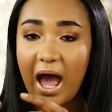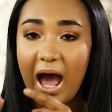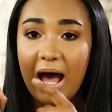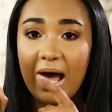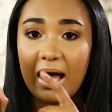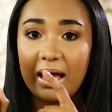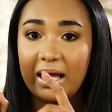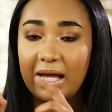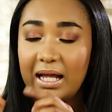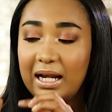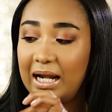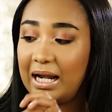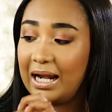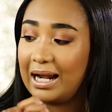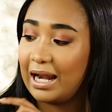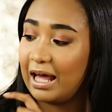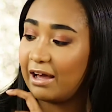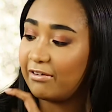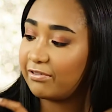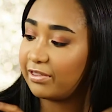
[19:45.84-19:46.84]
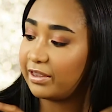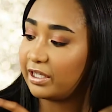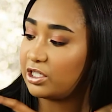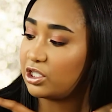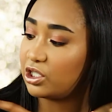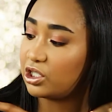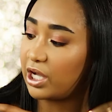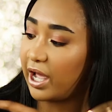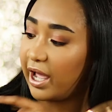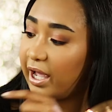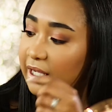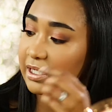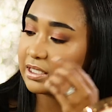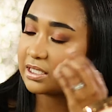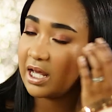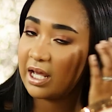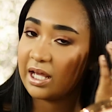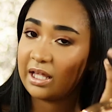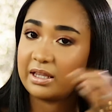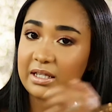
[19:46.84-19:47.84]
I love these shades.
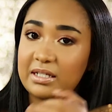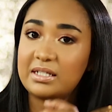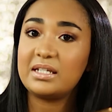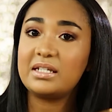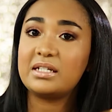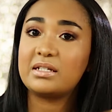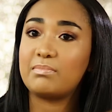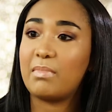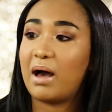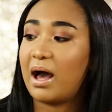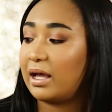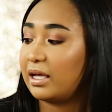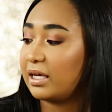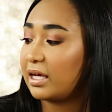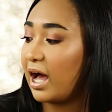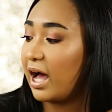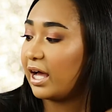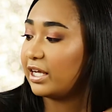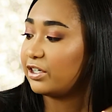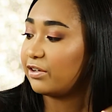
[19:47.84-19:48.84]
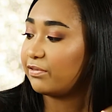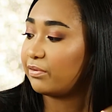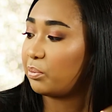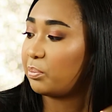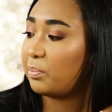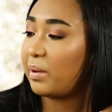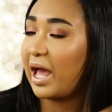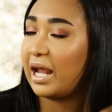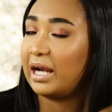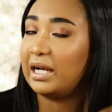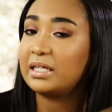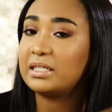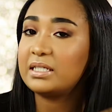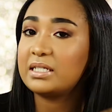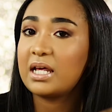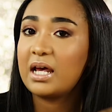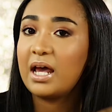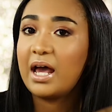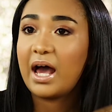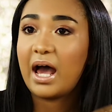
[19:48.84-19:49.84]
This is my kind of a palette.
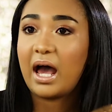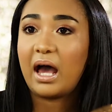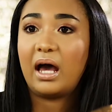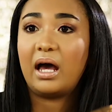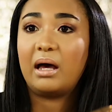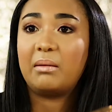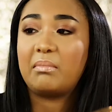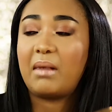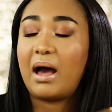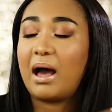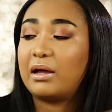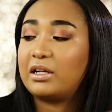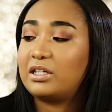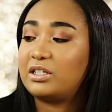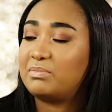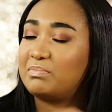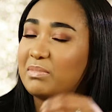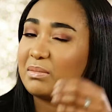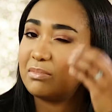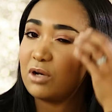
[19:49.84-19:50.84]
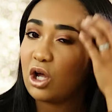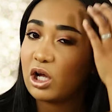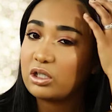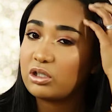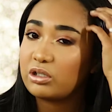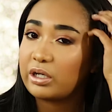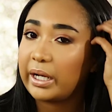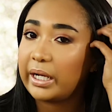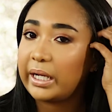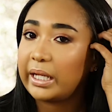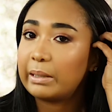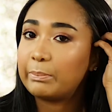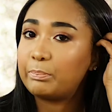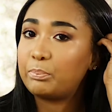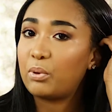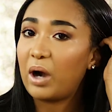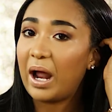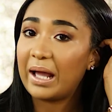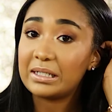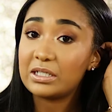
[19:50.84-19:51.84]
I'm not really a
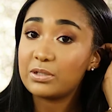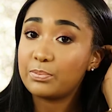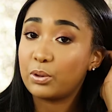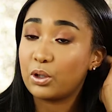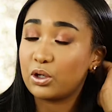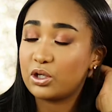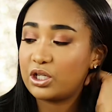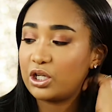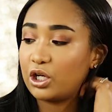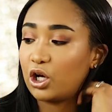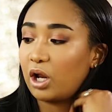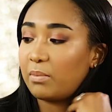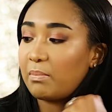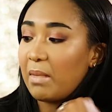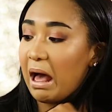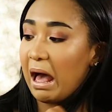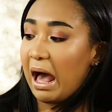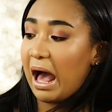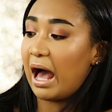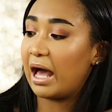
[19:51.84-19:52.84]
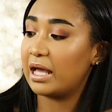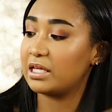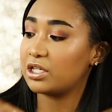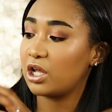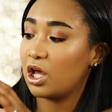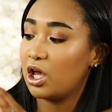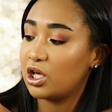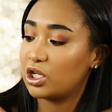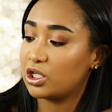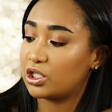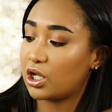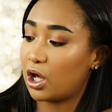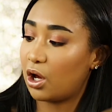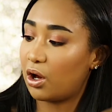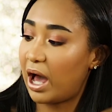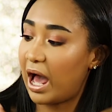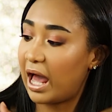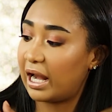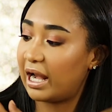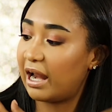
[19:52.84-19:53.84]
bright person on my eyes,
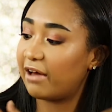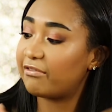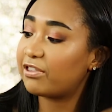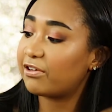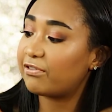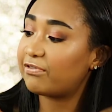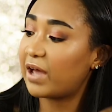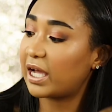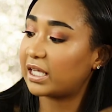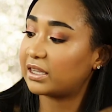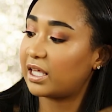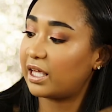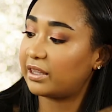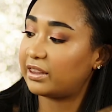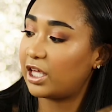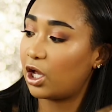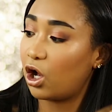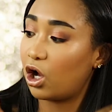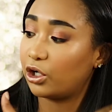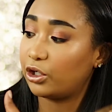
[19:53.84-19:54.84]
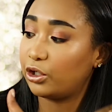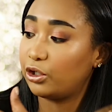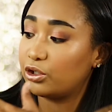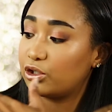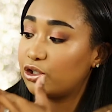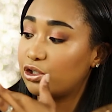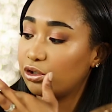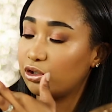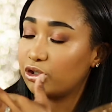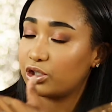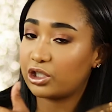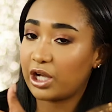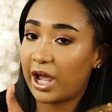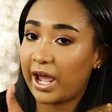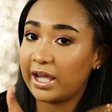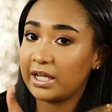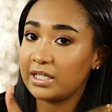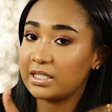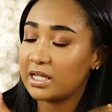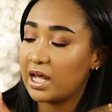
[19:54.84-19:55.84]
so I love the fact that they are neutral
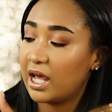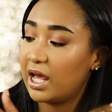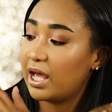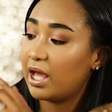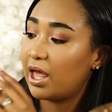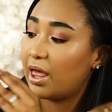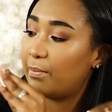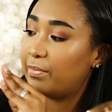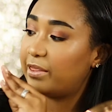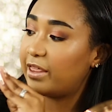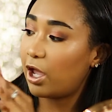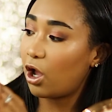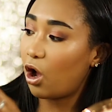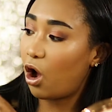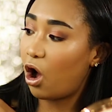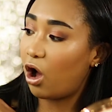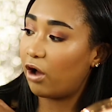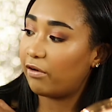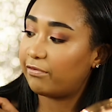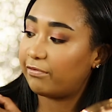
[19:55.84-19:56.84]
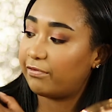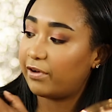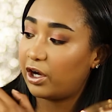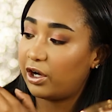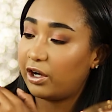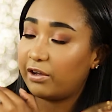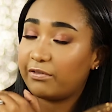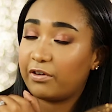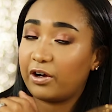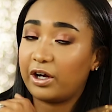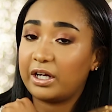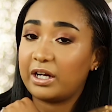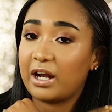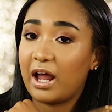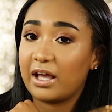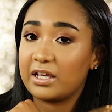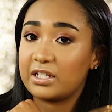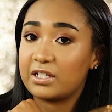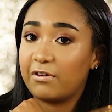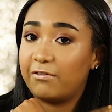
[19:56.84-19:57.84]
shades. They are very, very
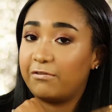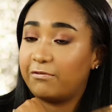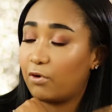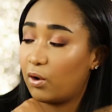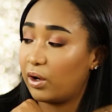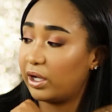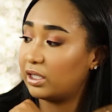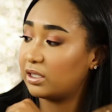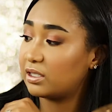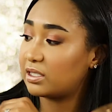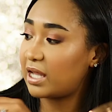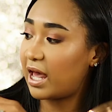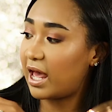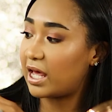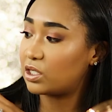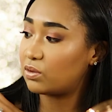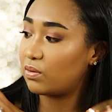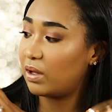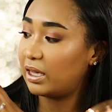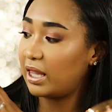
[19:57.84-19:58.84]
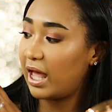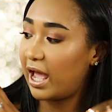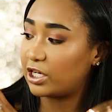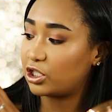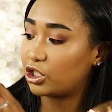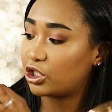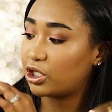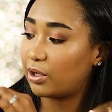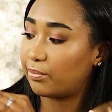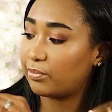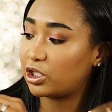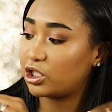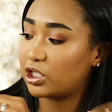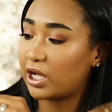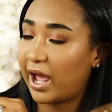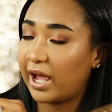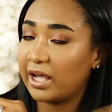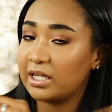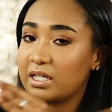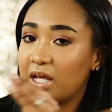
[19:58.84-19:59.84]
nice foils as well, and shimmer
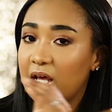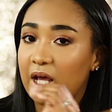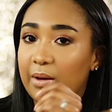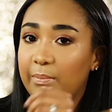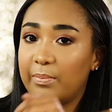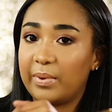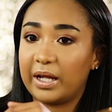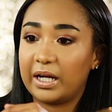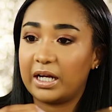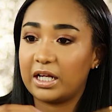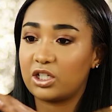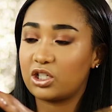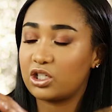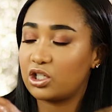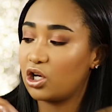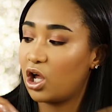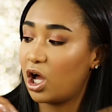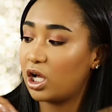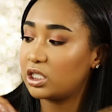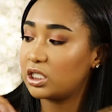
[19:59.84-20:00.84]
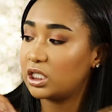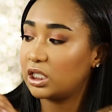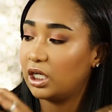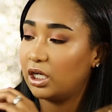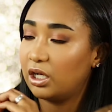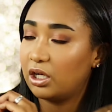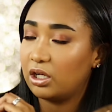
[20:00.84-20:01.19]
shades, but it's not